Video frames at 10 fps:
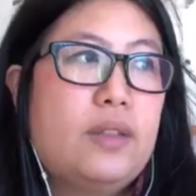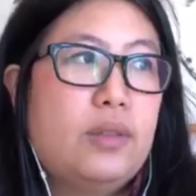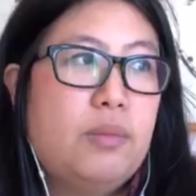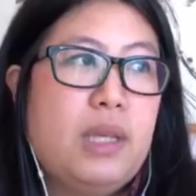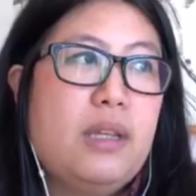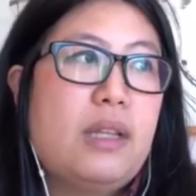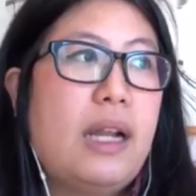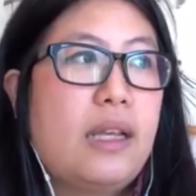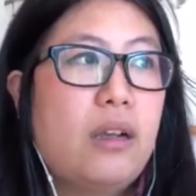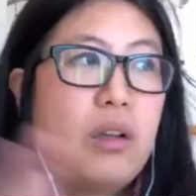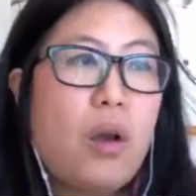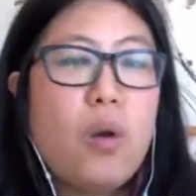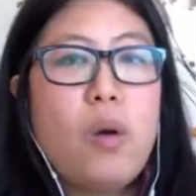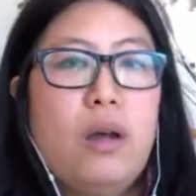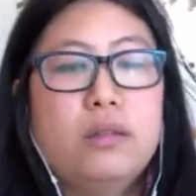to me that I can
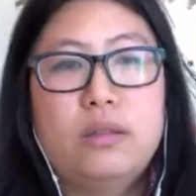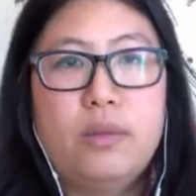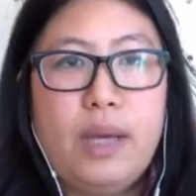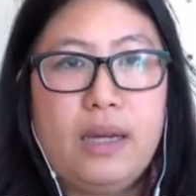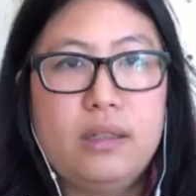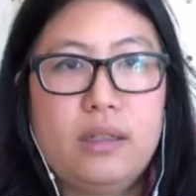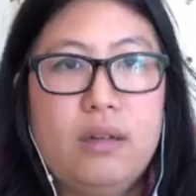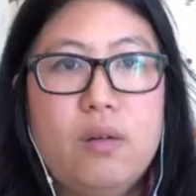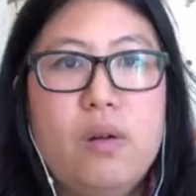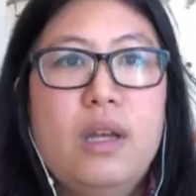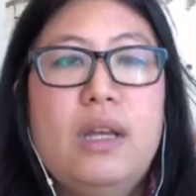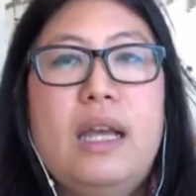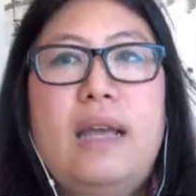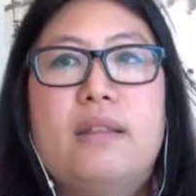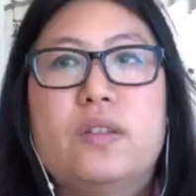go onto the patio,
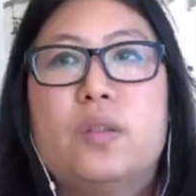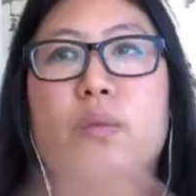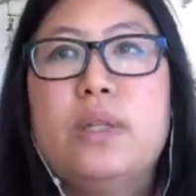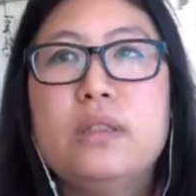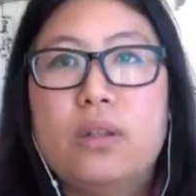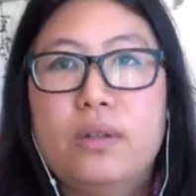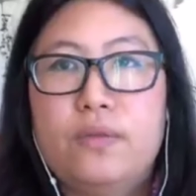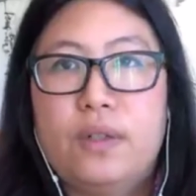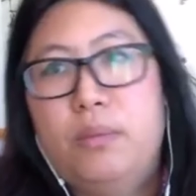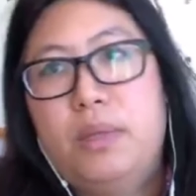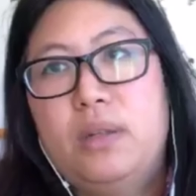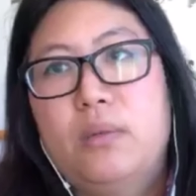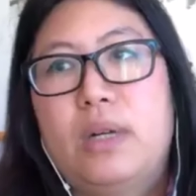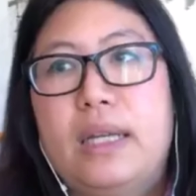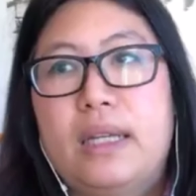and there's a window in front of me
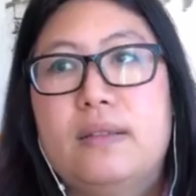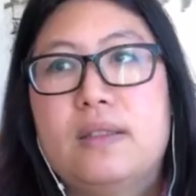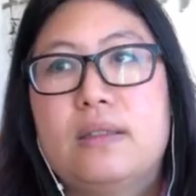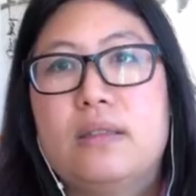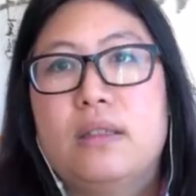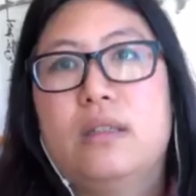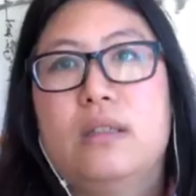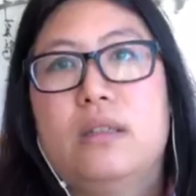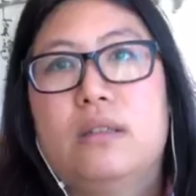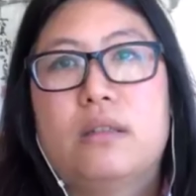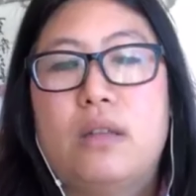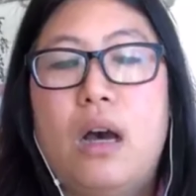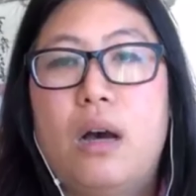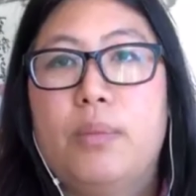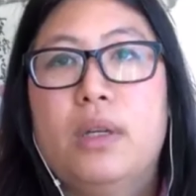where I can see the
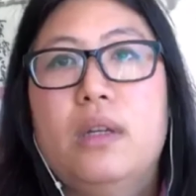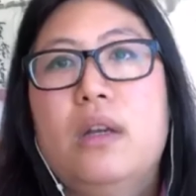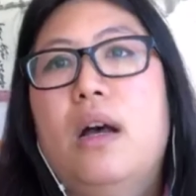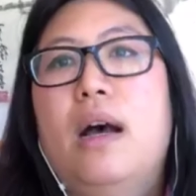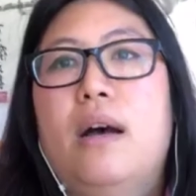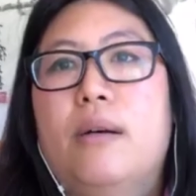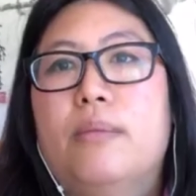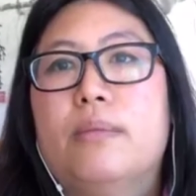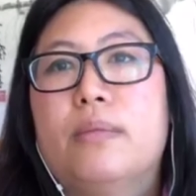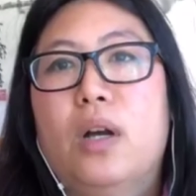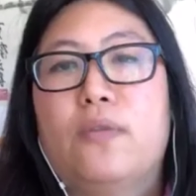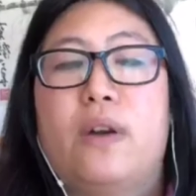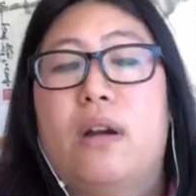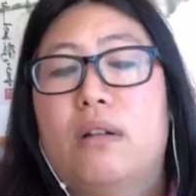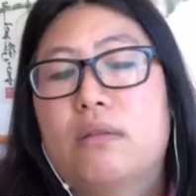top of
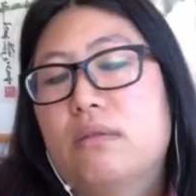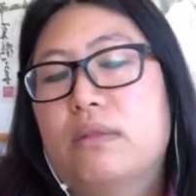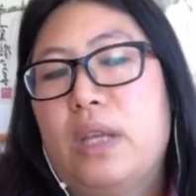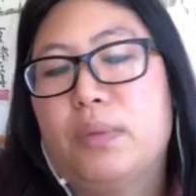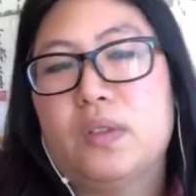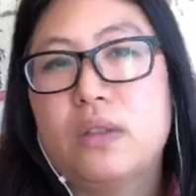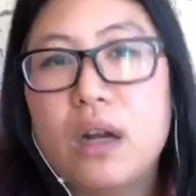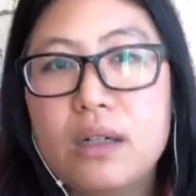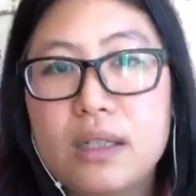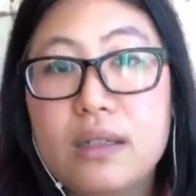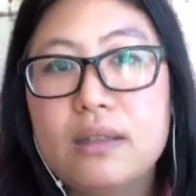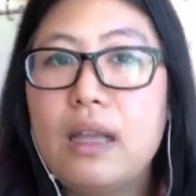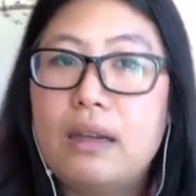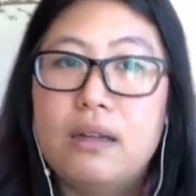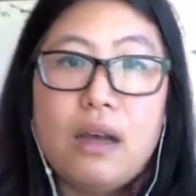our neighbor's garden,
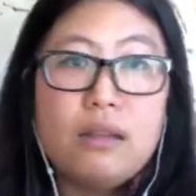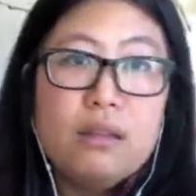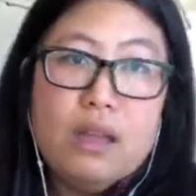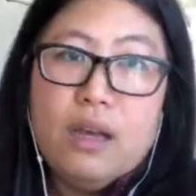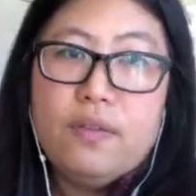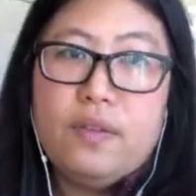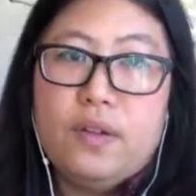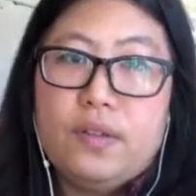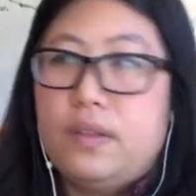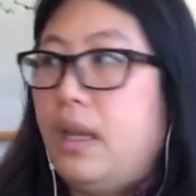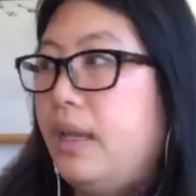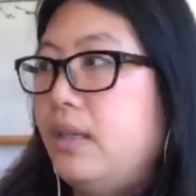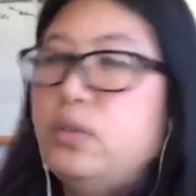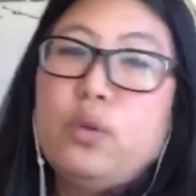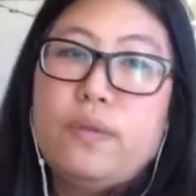and then on the left there's like a
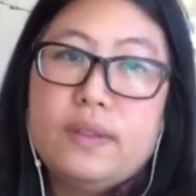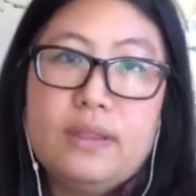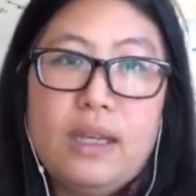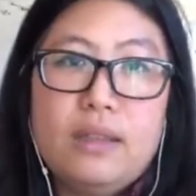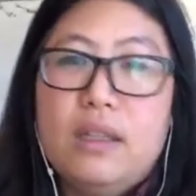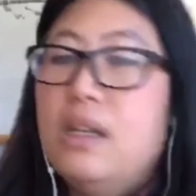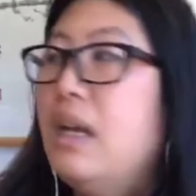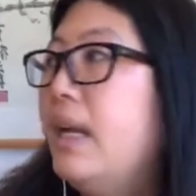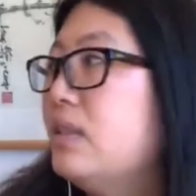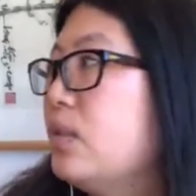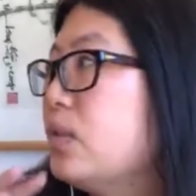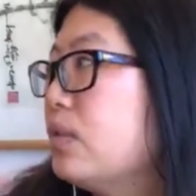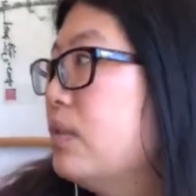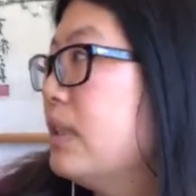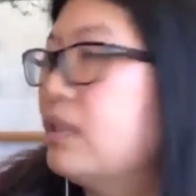sofa set. And so it's
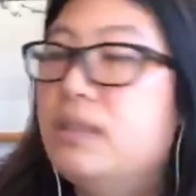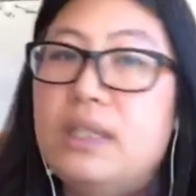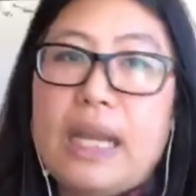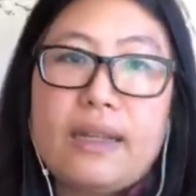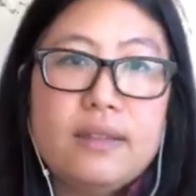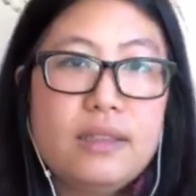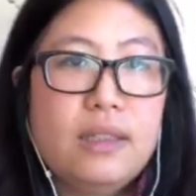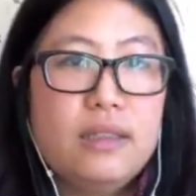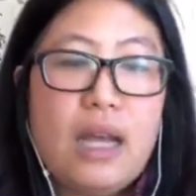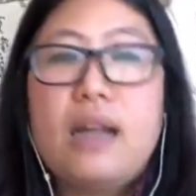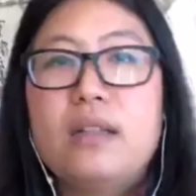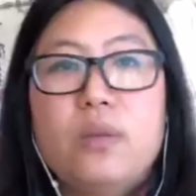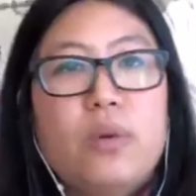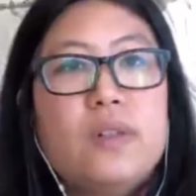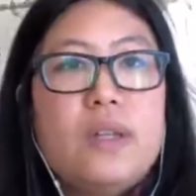really clear. I can see exactly
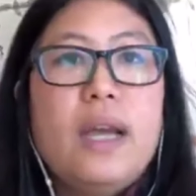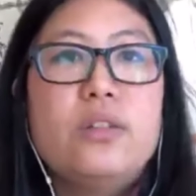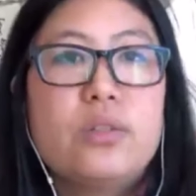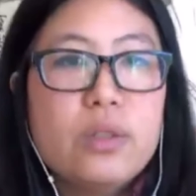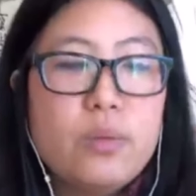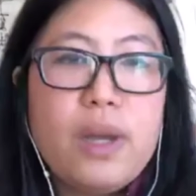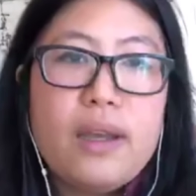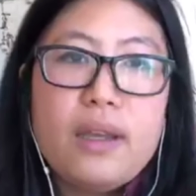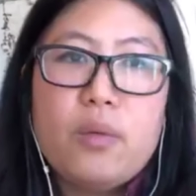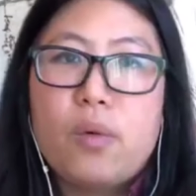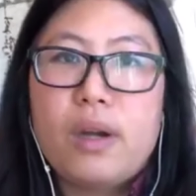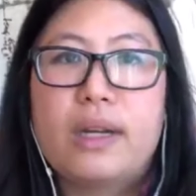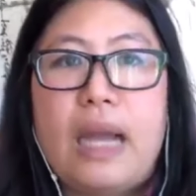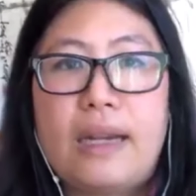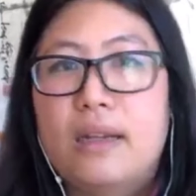where's the entryway, where
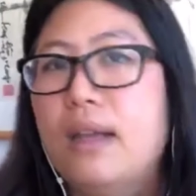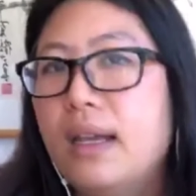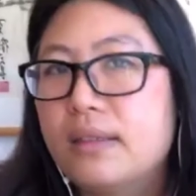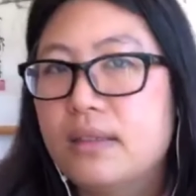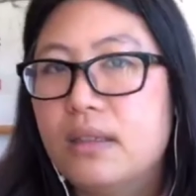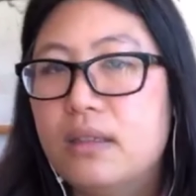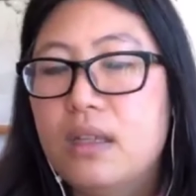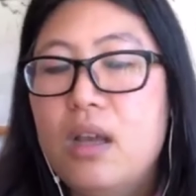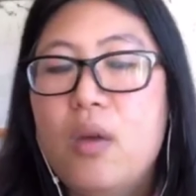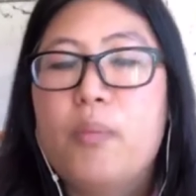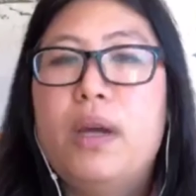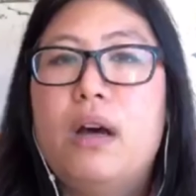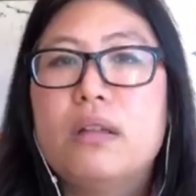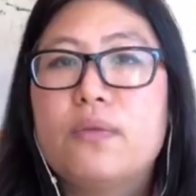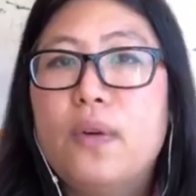I can exit. But
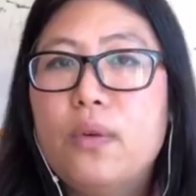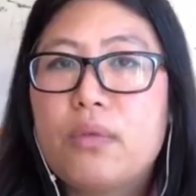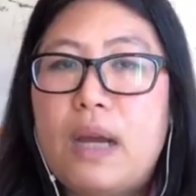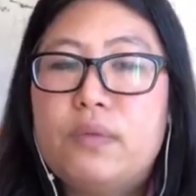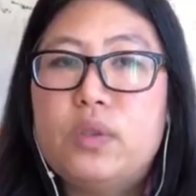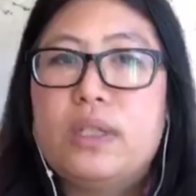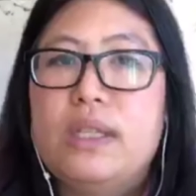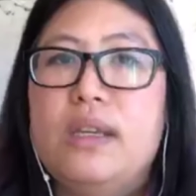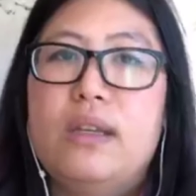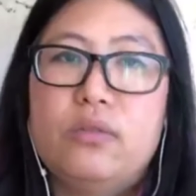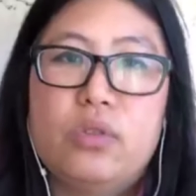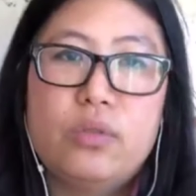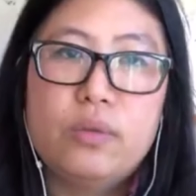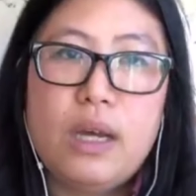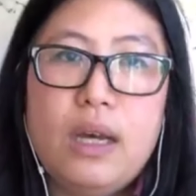on photographs, you can't
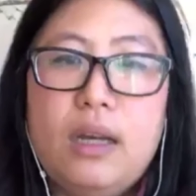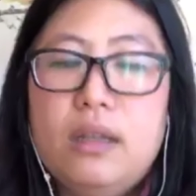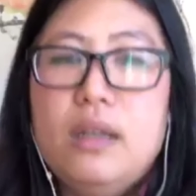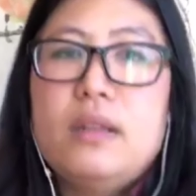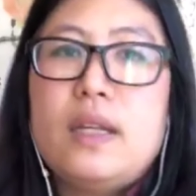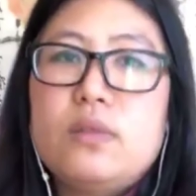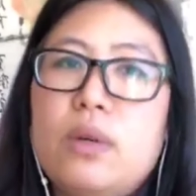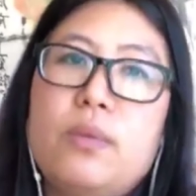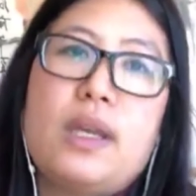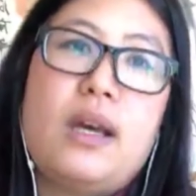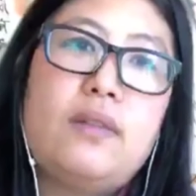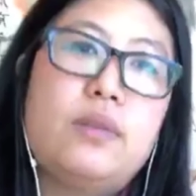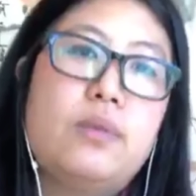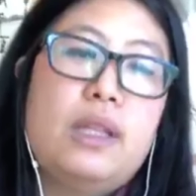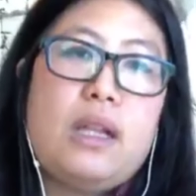do that. And that's why we have to
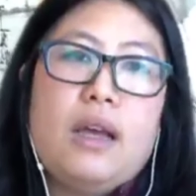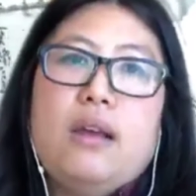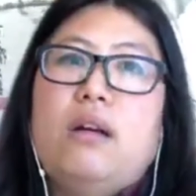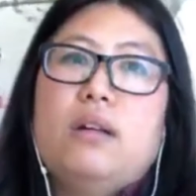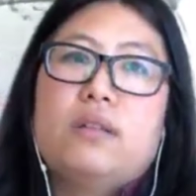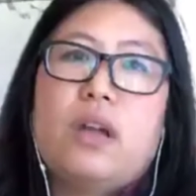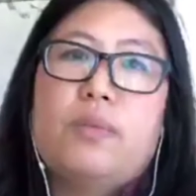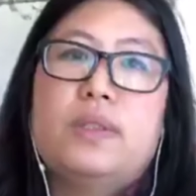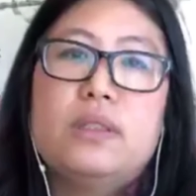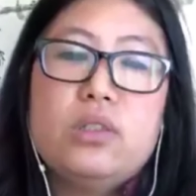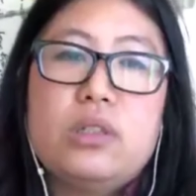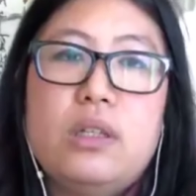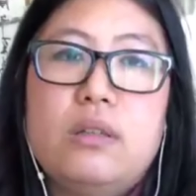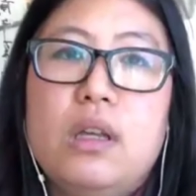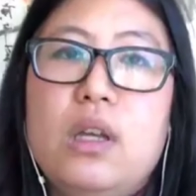rely on
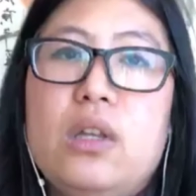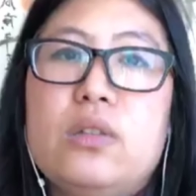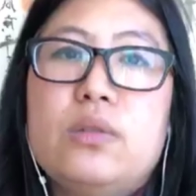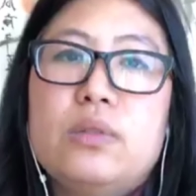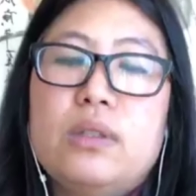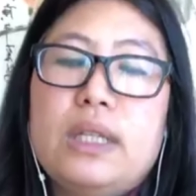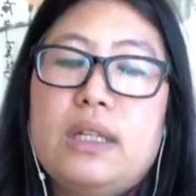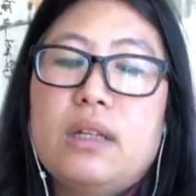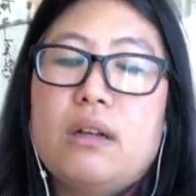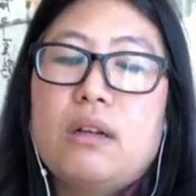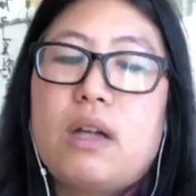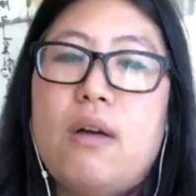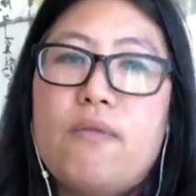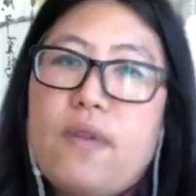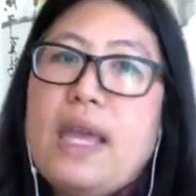composition to really
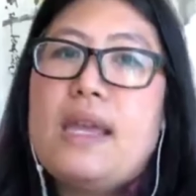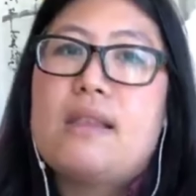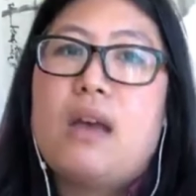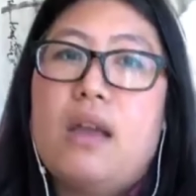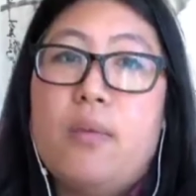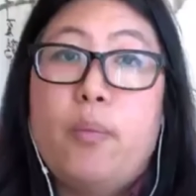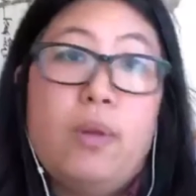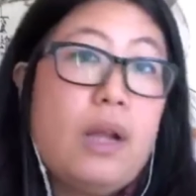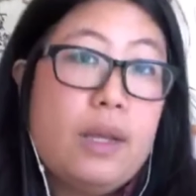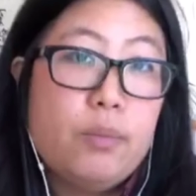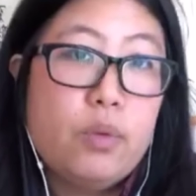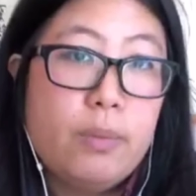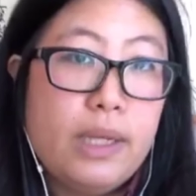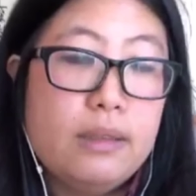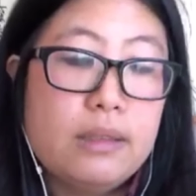convey that implied
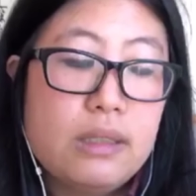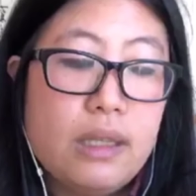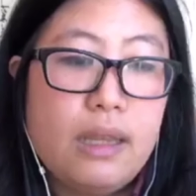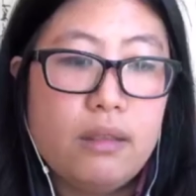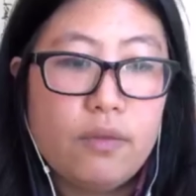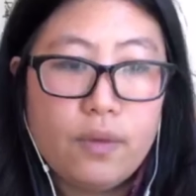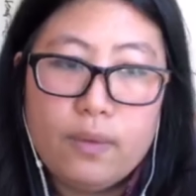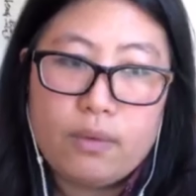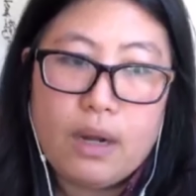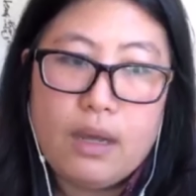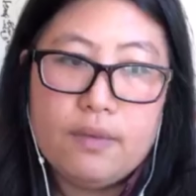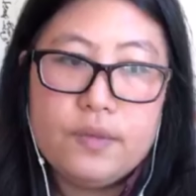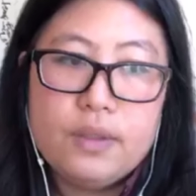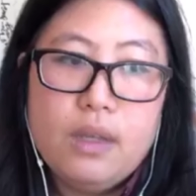movement in the photographs.